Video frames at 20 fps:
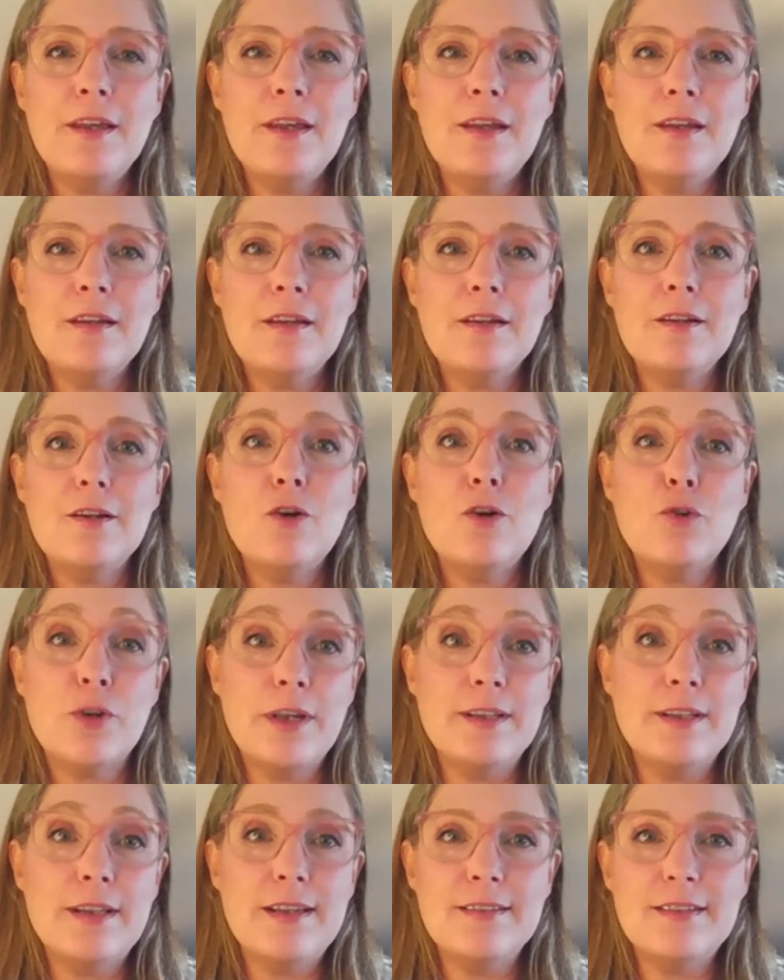an
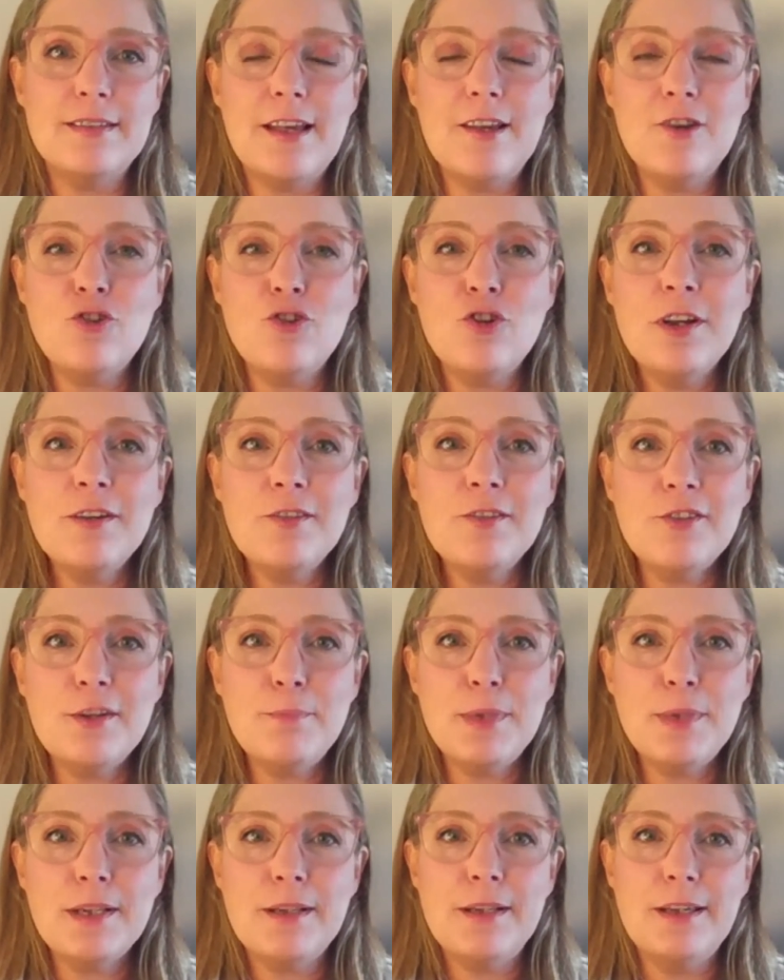organization,
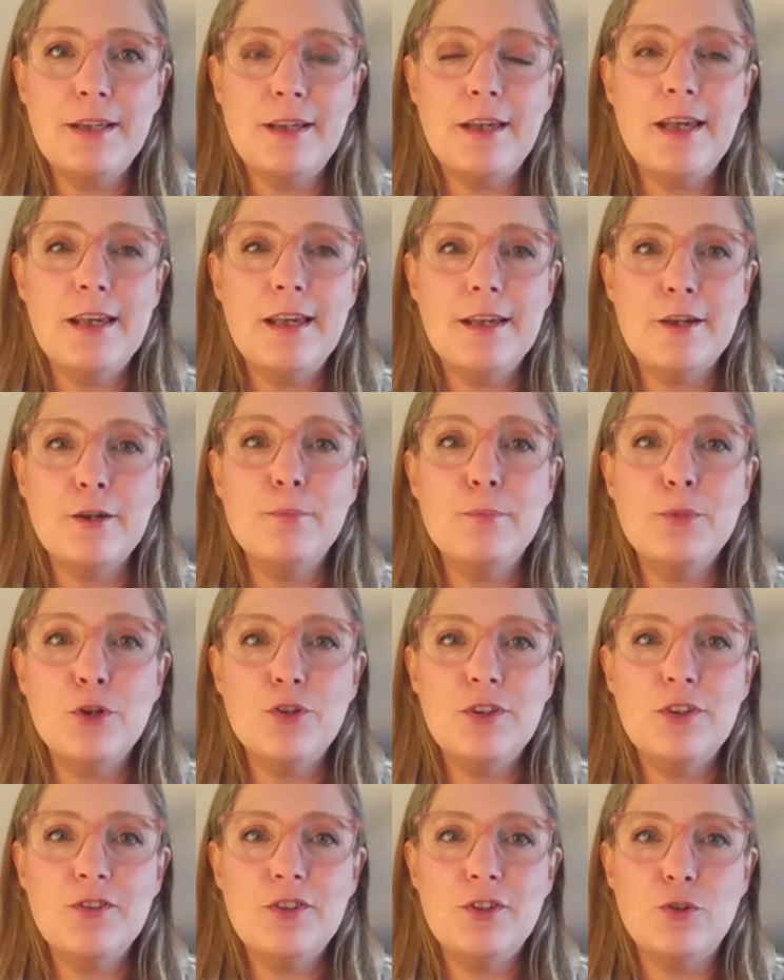typically a
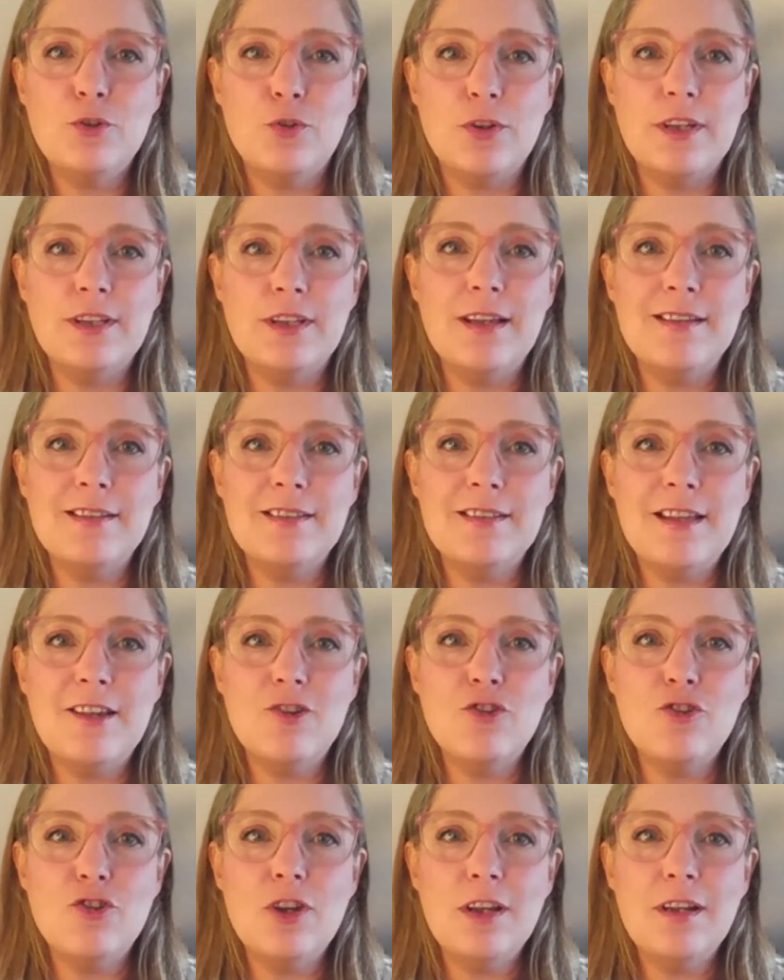community
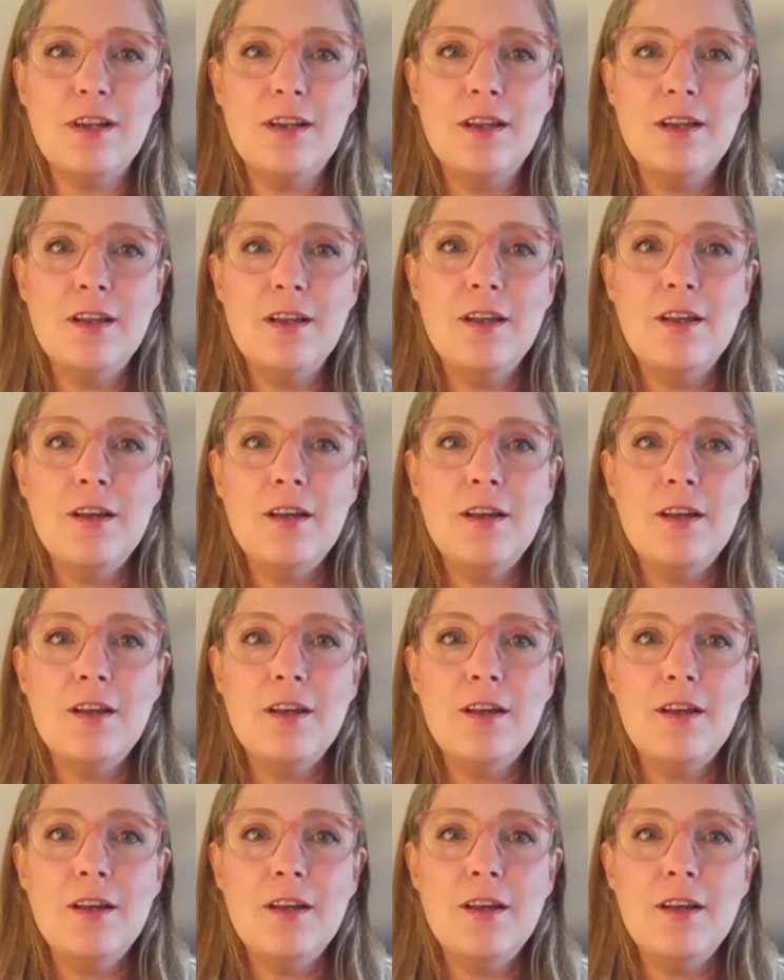organization,